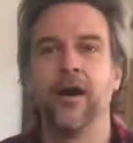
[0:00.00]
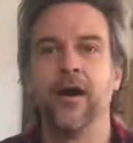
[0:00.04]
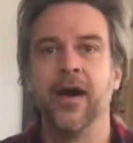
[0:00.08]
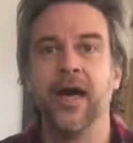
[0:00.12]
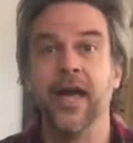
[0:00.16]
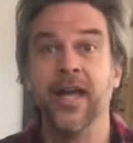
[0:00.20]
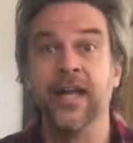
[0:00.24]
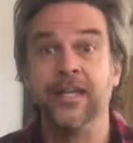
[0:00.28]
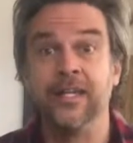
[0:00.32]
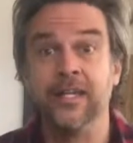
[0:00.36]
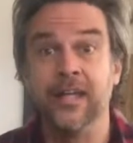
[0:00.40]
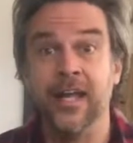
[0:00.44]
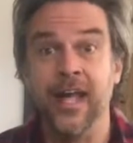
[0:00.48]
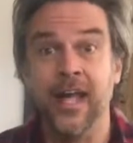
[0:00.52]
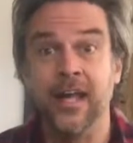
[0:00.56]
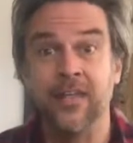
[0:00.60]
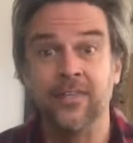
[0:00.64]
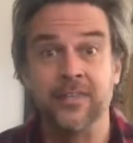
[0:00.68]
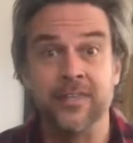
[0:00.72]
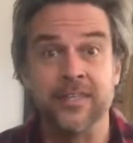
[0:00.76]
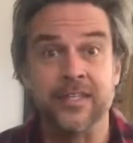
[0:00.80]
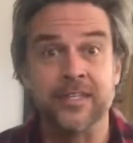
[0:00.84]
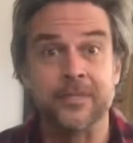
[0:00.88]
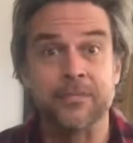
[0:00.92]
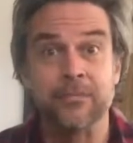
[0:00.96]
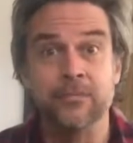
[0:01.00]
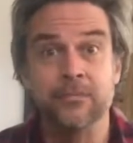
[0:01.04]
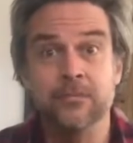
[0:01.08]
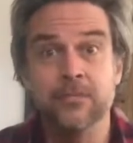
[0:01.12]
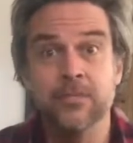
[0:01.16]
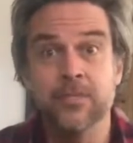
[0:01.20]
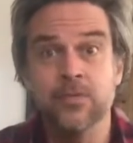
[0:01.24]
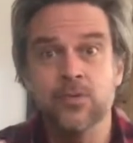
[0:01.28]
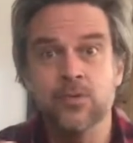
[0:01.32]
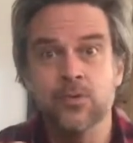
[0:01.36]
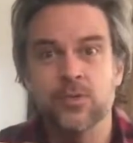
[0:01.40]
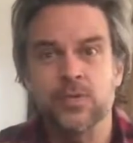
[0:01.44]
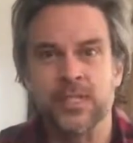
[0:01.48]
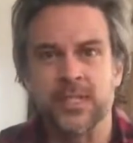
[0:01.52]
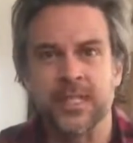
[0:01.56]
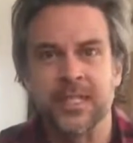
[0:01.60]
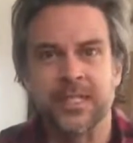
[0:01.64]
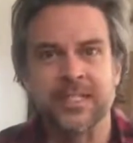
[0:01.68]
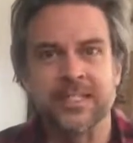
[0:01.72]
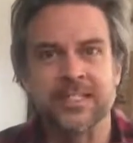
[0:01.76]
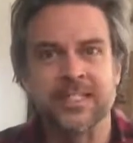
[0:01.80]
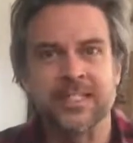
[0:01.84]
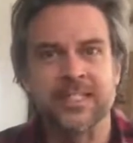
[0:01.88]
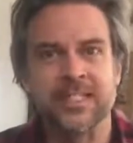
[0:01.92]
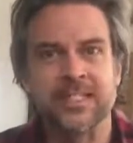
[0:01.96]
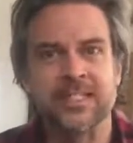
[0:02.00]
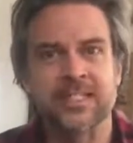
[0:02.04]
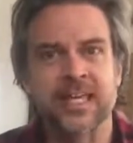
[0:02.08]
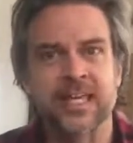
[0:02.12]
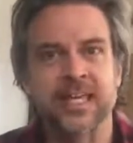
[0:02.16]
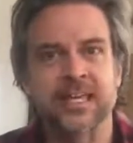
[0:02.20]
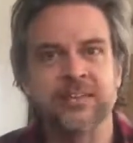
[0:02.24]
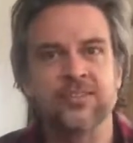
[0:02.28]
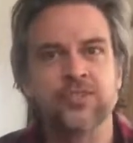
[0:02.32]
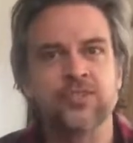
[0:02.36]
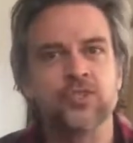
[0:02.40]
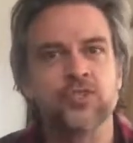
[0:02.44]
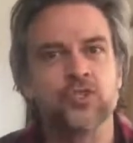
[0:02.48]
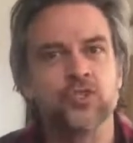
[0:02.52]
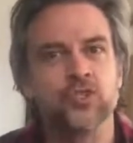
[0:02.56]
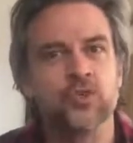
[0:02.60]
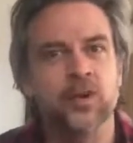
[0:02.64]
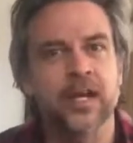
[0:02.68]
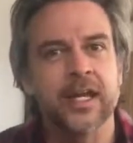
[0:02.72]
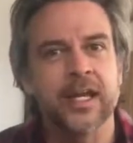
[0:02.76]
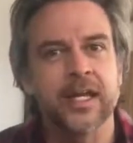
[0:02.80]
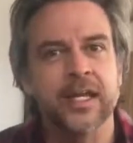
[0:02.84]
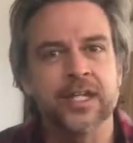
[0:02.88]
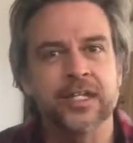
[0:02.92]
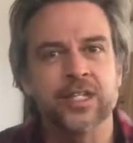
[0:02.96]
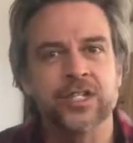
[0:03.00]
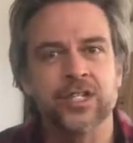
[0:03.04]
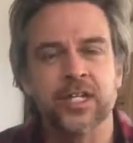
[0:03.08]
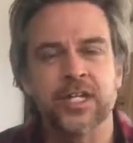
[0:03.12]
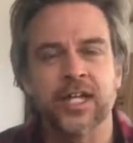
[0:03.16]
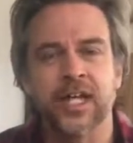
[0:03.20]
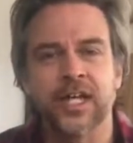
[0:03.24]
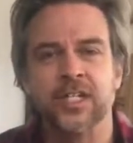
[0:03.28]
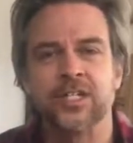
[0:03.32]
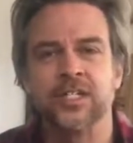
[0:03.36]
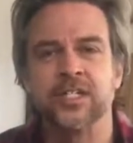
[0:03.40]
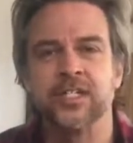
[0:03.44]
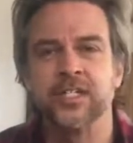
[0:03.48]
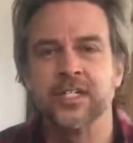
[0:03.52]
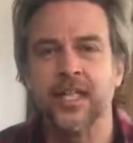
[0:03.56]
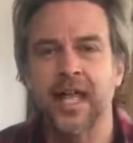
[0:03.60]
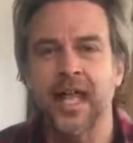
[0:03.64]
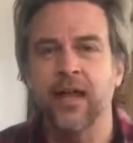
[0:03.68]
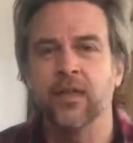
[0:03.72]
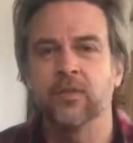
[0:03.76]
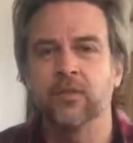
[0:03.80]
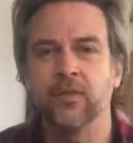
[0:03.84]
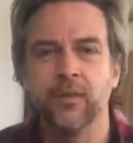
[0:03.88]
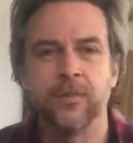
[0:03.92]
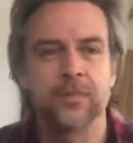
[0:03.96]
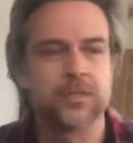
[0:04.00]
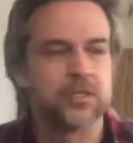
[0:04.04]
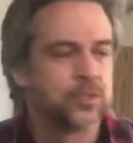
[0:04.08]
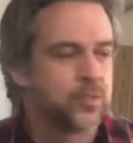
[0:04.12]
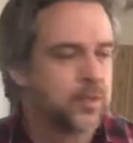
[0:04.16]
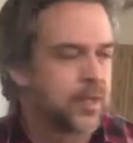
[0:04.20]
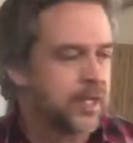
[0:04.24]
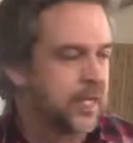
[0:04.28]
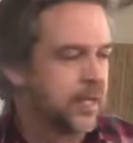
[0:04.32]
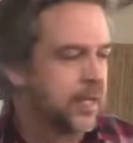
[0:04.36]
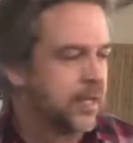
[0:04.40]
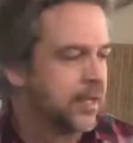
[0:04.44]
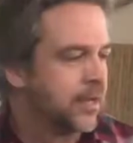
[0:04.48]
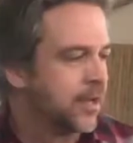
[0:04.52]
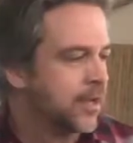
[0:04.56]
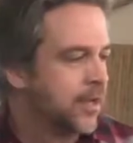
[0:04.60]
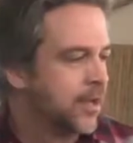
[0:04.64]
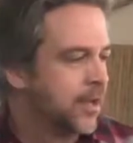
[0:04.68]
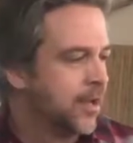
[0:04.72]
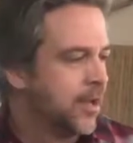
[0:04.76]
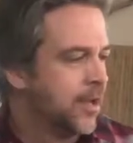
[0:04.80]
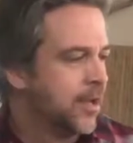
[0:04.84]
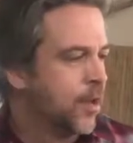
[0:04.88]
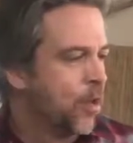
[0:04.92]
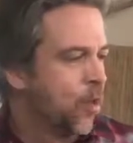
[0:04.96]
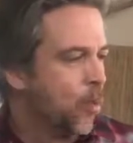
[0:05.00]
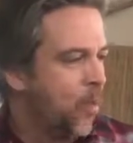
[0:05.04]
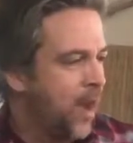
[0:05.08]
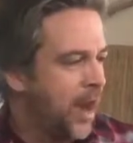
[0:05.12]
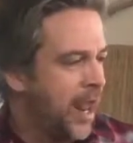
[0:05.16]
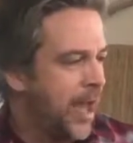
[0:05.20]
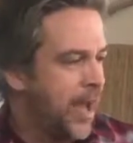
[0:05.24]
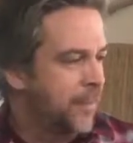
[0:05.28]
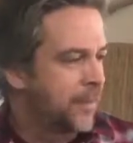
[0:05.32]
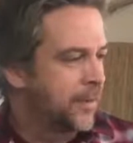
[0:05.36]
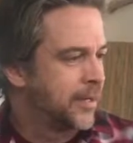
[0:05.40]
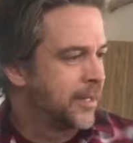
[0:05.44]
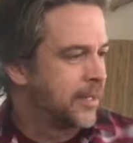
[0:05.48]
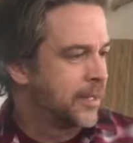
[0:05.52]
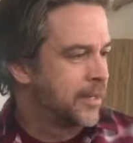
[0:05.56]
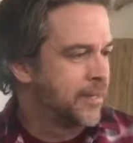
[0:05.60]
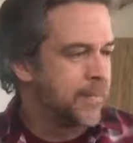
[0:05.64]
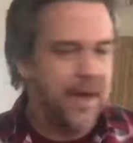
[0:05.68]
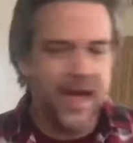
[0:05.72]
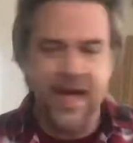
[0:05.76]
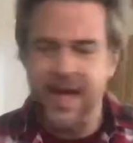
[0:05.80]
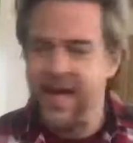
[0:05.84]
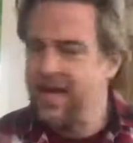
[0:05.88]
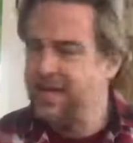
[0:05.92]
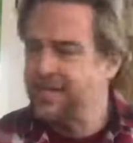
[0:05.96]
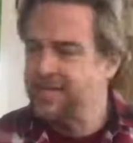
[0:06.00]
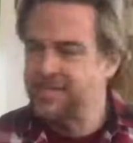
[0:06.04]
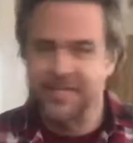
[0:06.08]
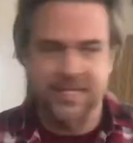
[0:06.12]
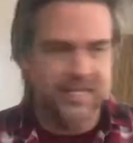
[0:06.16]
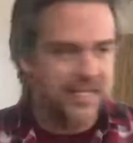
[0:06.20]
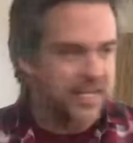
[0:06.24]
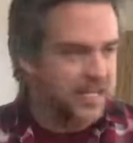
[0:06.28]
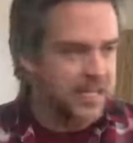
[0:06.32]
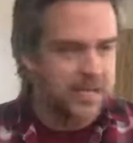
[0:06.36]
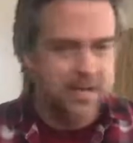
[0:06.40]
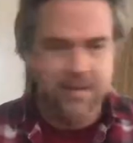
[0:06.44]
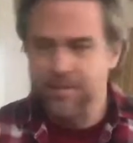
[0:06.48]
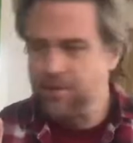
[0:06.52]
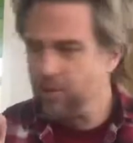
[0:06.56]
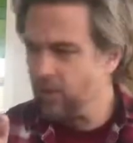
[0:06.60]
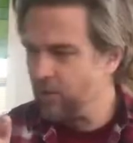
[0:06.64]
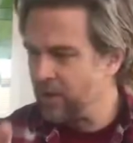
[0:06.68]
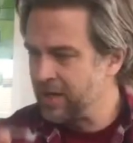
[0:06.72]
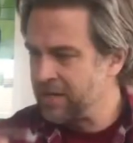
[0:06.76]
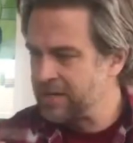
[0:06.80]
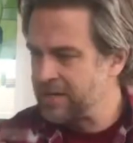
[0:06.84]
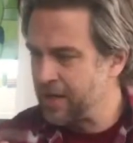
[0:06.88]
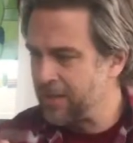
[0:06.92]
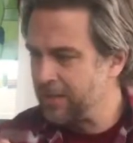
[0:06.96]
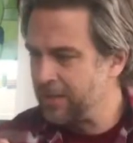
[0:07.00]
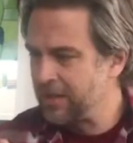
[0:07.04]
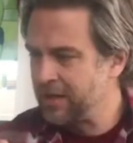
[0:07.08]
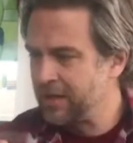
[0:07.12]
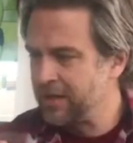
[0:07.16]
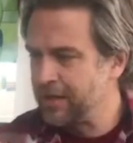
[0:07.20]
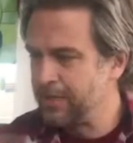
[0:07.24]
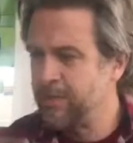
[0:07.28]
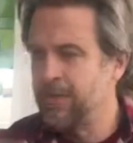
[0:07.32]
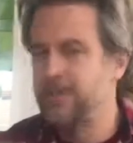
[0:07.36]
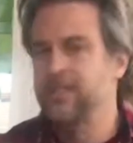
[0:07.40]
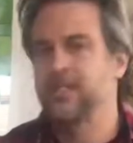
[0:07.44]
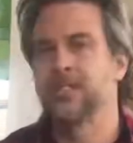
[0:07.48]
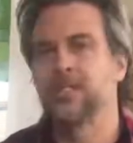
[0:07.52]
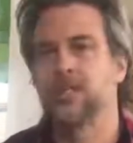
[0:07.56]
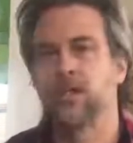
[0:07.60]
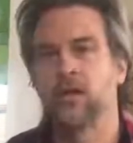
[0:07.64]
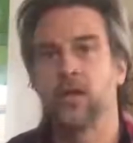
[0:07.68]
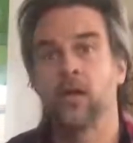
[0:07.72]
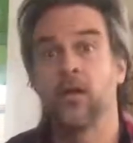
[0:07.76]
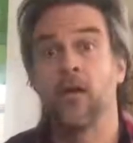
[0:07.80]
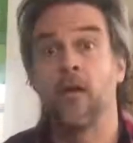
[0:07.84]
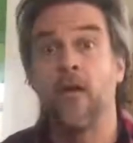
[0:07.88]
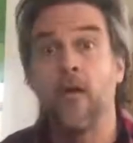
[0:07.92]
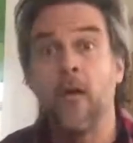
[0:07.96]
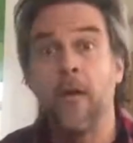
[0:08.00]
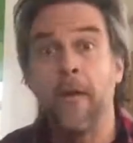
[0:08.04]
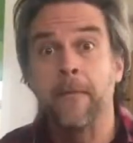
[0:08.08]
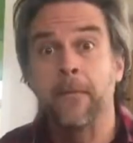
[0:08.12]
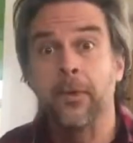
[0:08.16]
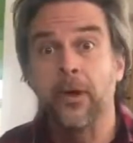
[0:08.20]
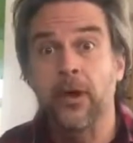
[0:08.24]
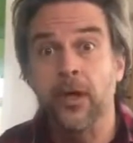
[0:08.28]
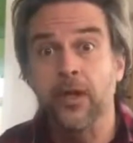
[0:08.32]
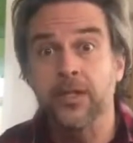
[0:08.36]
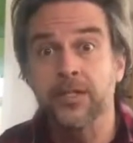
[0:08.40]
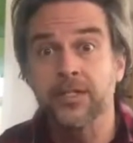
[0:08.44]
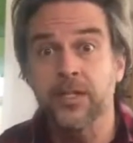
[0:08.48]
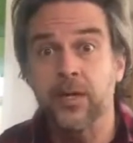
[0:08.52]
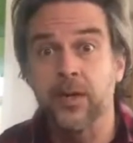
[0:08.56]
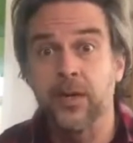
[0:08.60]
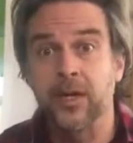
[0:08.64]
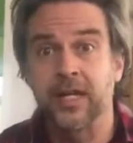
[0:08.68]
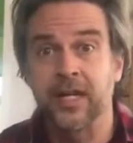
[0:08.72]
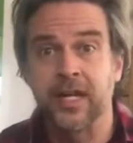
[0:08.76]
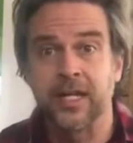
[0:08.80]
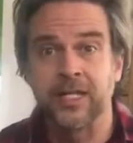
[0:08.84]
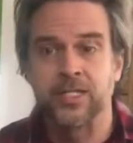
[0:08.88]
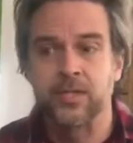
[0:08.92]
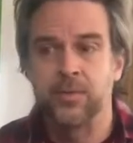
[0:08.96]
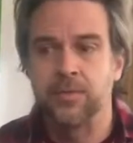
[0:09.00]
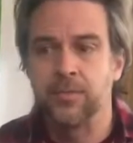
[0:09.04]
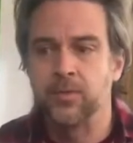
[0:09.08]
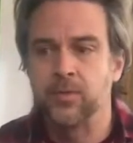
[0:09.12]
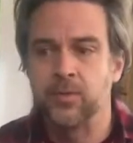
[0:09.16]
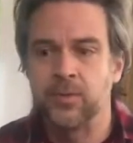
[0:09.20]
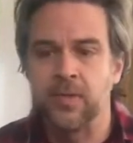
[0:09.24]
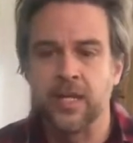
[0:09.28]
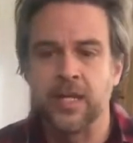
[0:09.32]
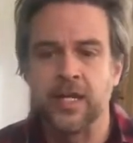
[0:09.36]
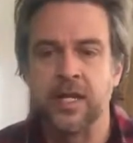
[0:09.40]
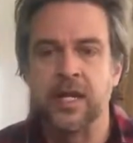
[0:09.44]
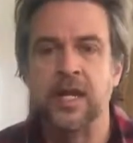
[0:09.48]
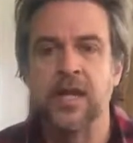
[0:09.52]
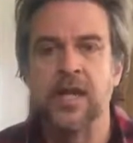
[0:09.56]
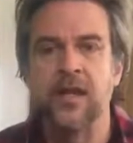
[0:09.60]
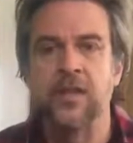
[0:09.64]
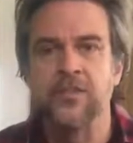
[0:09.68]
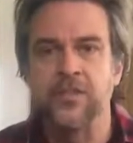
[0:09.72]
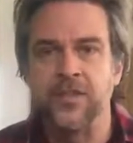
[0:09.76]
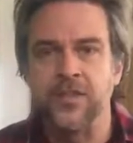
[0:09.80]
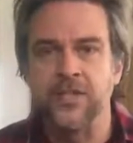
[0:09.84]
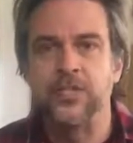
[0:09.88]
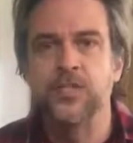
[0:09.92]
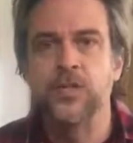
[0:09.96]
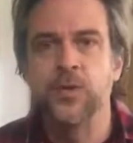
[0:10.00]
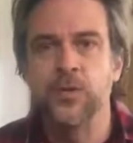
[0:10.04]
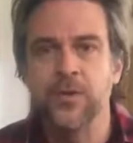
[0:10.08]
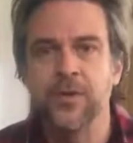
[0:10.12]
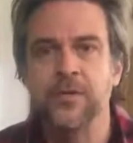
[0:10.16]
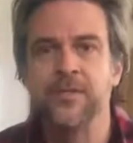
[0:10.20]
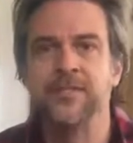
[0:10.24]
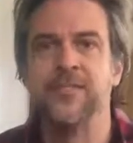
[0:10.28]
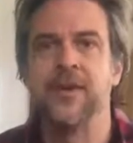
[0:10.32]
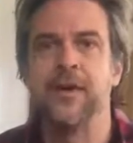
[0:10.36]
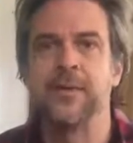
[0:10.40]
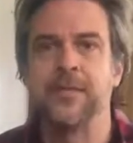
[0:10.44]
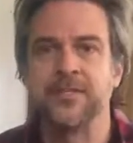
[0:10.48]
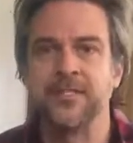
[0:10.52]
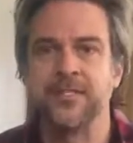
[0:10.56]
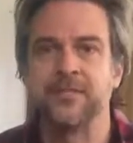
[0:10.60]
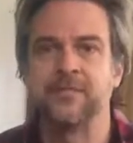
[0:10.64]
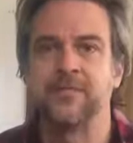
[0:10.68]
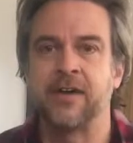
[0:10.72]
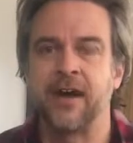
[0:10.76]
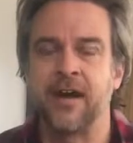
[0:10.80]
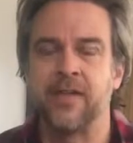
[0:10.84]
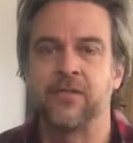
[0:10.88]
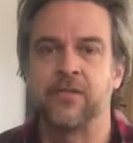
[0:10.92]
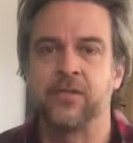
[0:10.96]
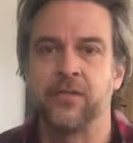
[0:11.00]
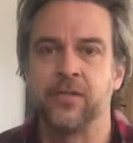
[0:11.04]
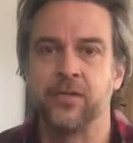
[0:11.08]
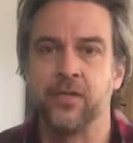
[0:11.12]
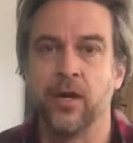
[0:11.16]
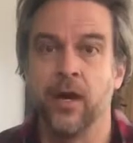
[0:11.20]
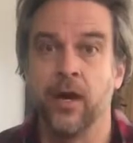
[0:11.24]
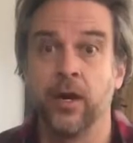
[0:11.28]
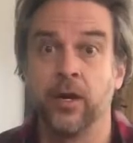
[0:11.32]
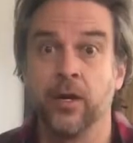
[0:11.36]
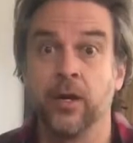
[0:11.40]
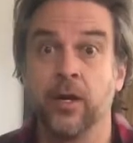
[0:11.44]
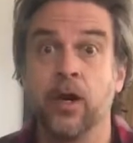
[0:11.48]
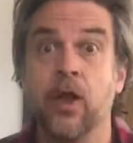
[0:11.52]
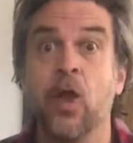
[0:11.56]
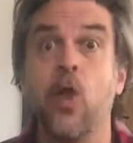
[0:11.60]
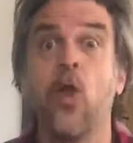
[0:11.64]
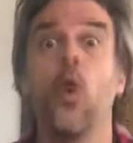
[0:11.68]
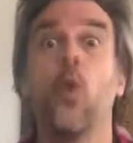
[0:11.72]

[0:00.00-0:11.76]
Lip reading: and this music is this kind of strange connection, not only between what happened in the past to him and what is happening in the present to her, but also a connection between the two of them as a father and daughter,